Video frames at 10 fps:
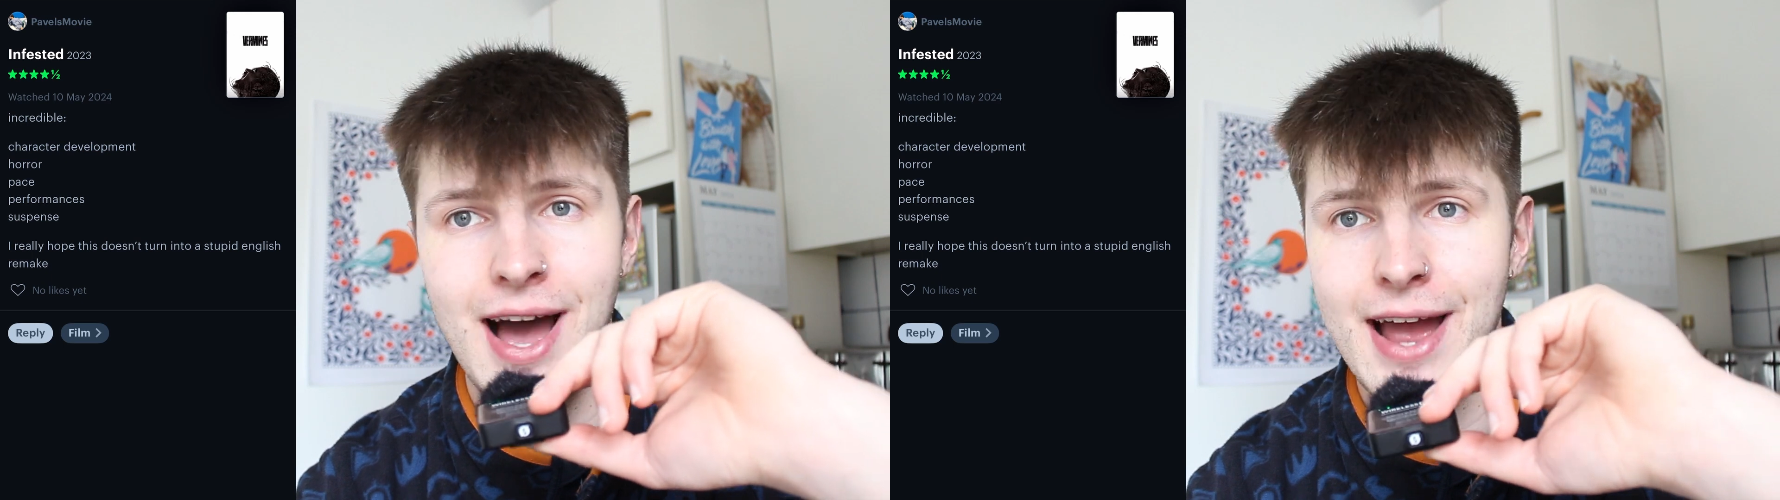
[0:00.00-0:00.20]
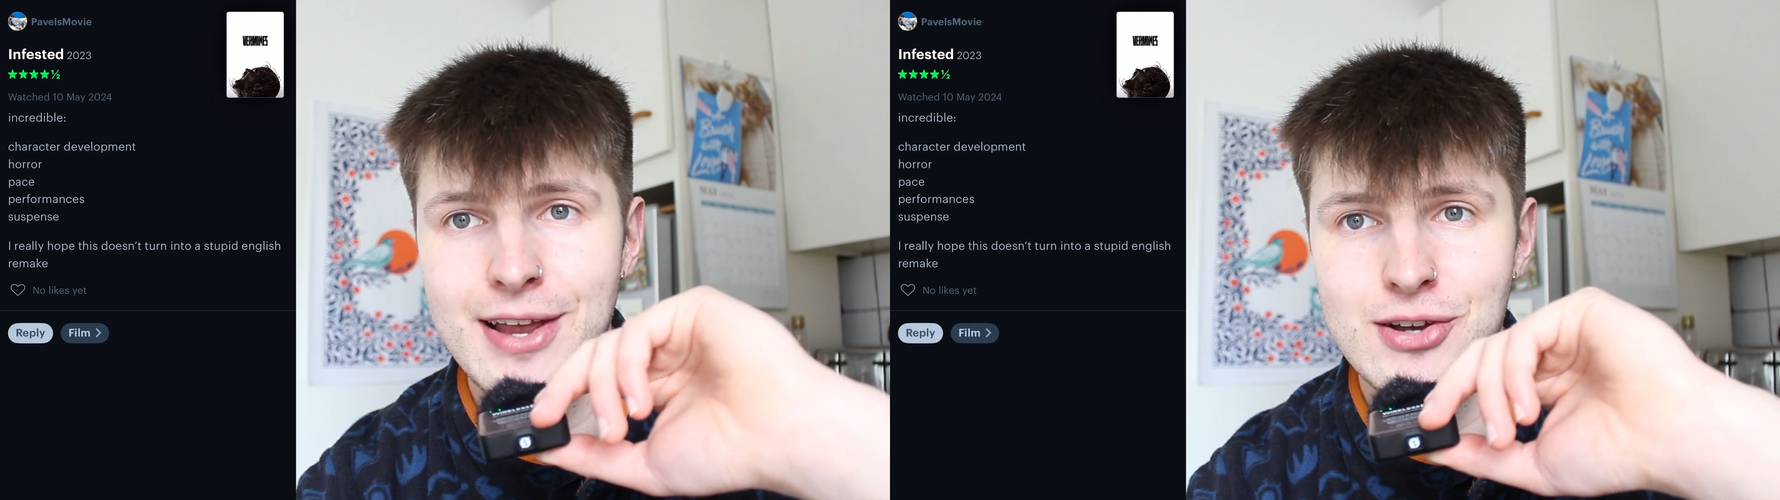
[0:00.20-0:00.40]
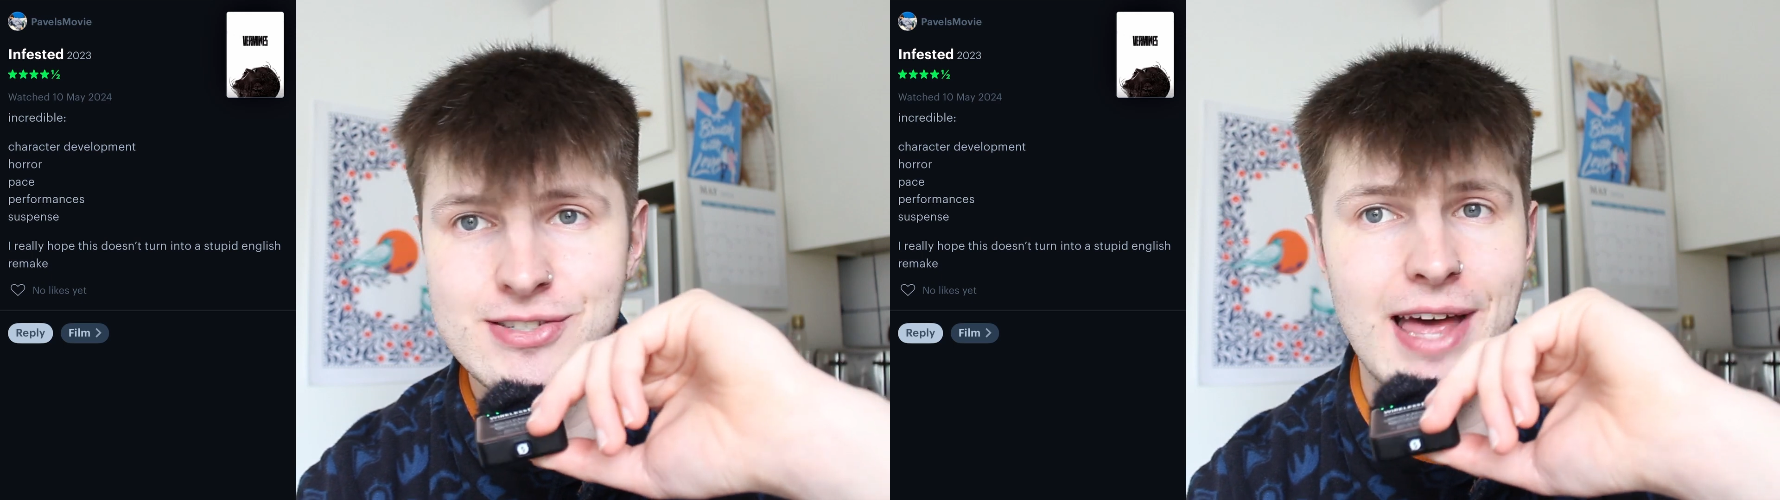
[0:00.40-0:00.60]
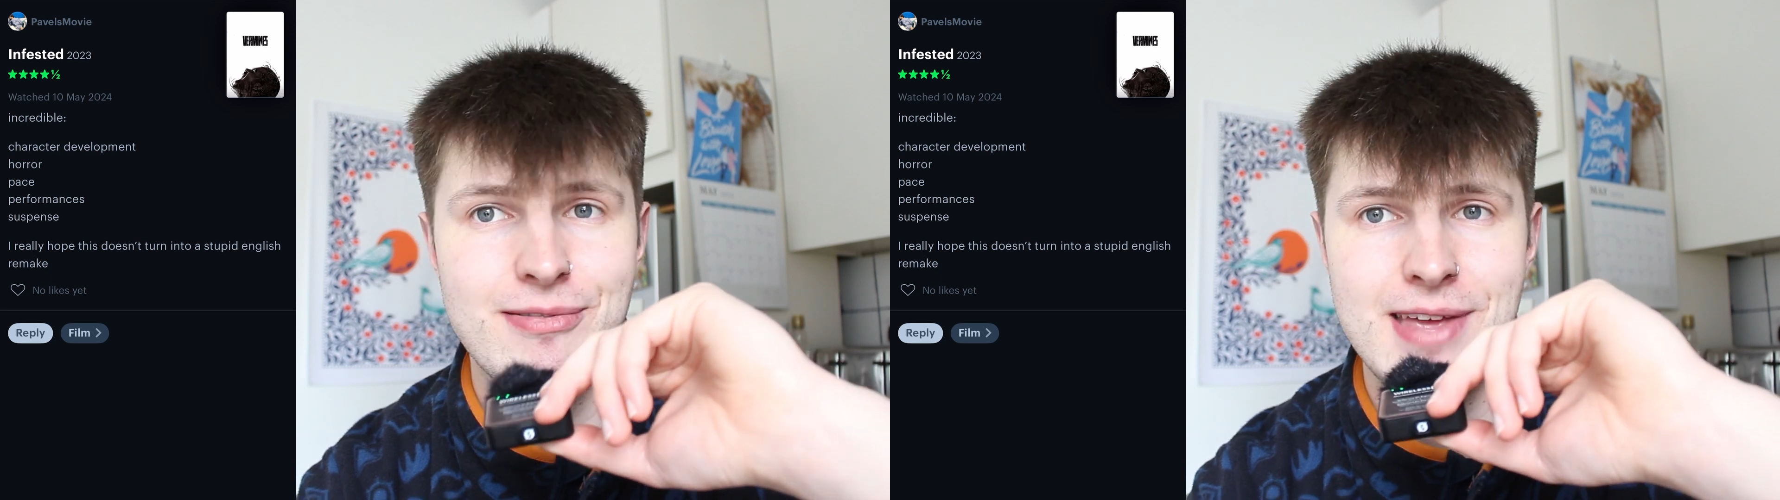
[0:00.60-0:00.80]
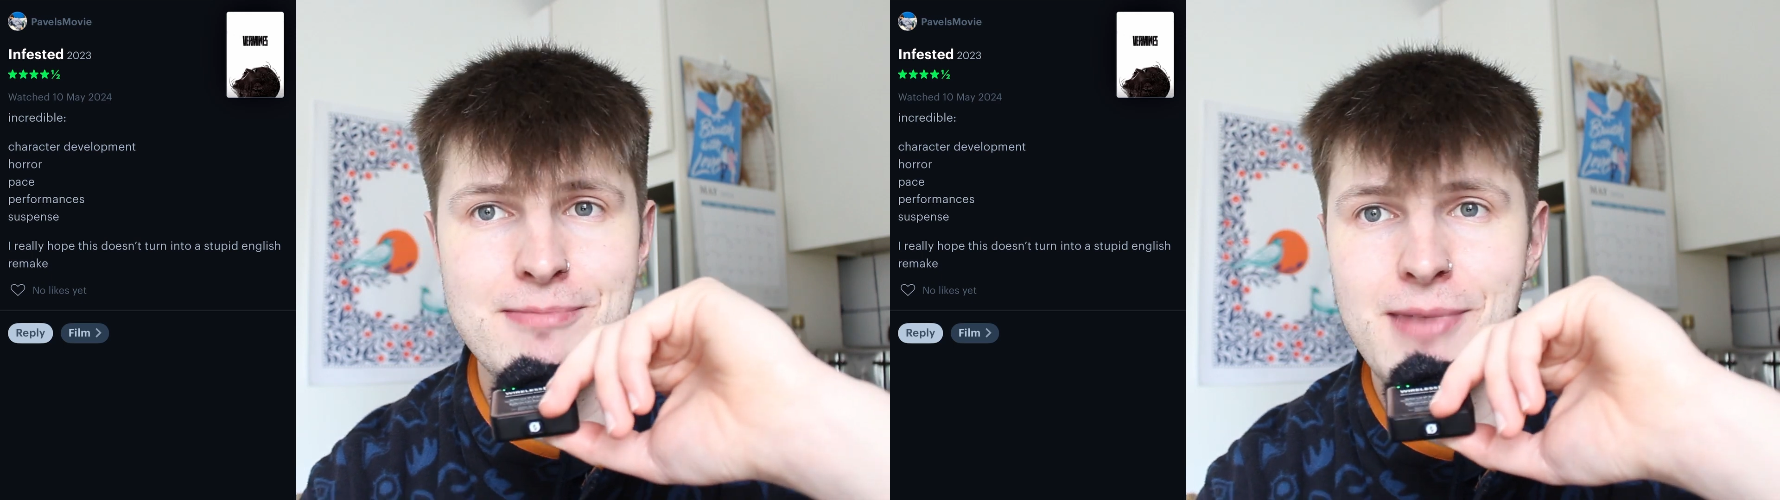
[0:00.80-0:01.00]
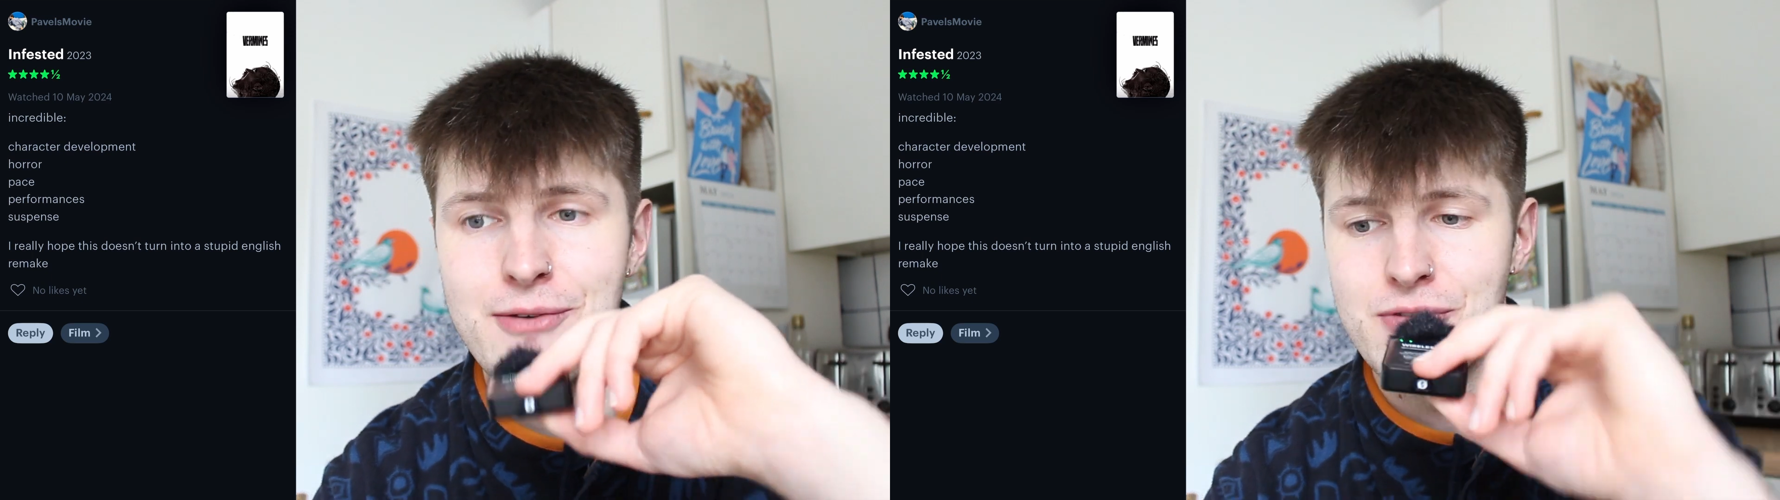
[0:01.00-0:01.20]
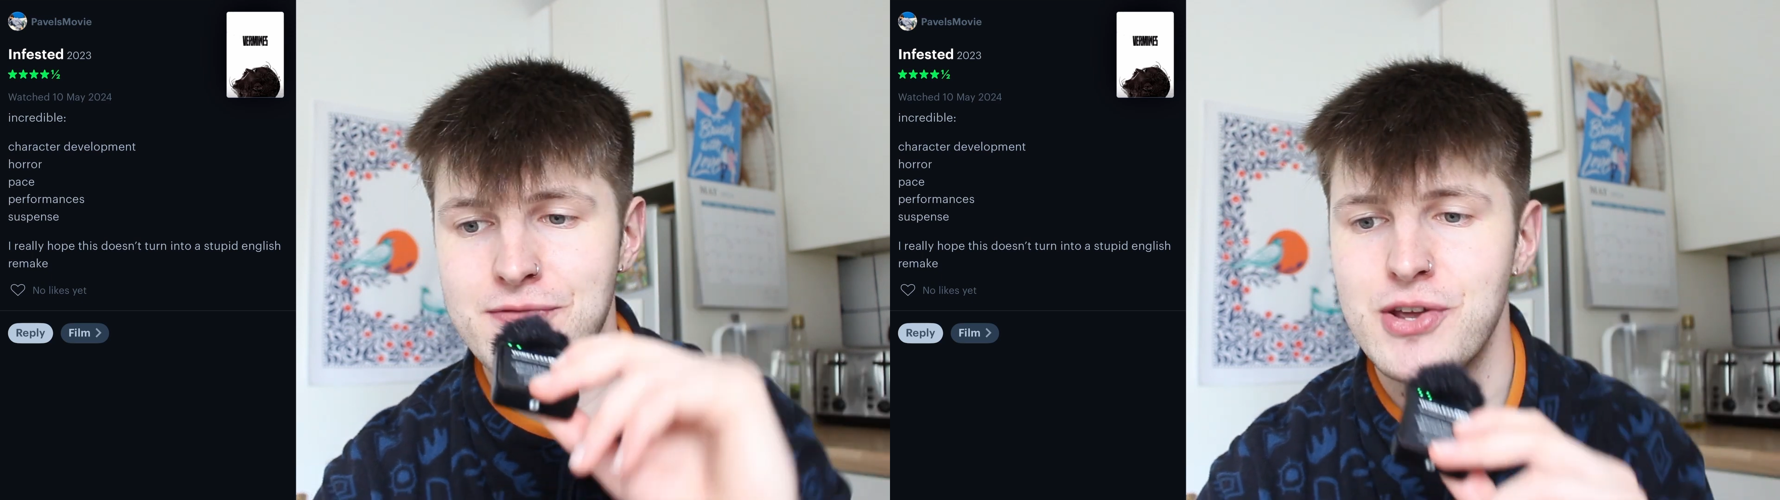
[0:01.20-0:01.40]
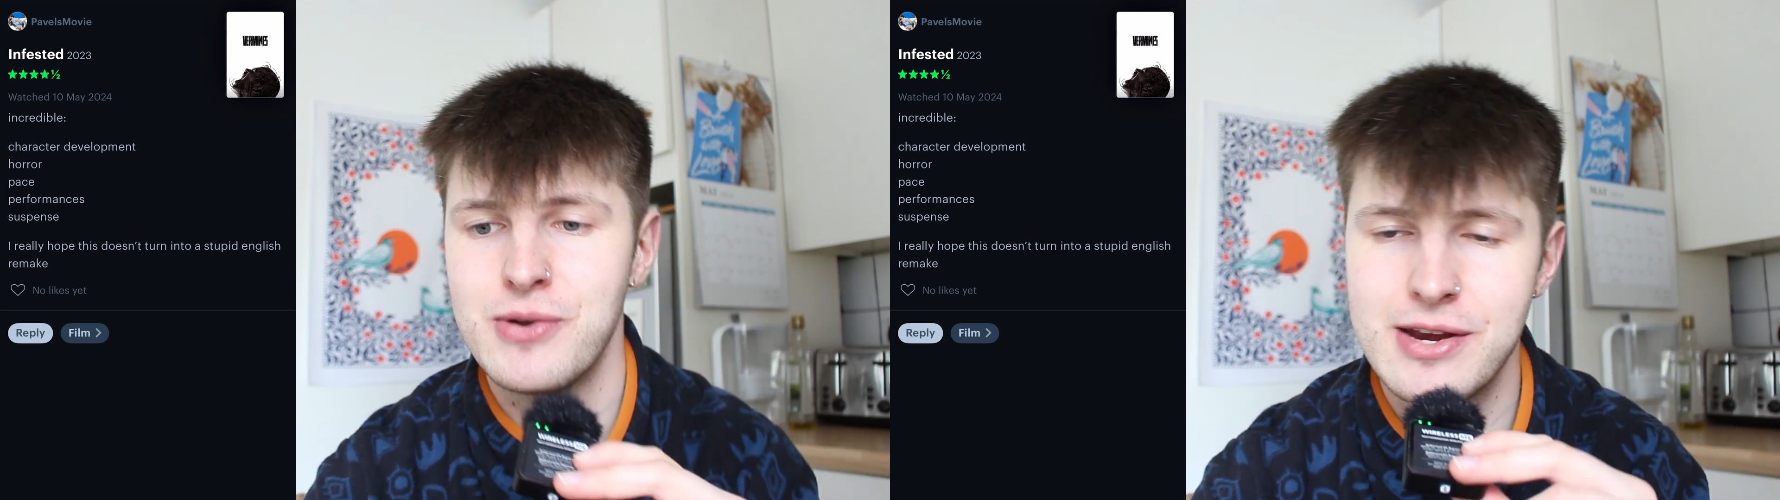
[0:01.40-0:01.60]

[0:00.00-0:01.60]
I said in my review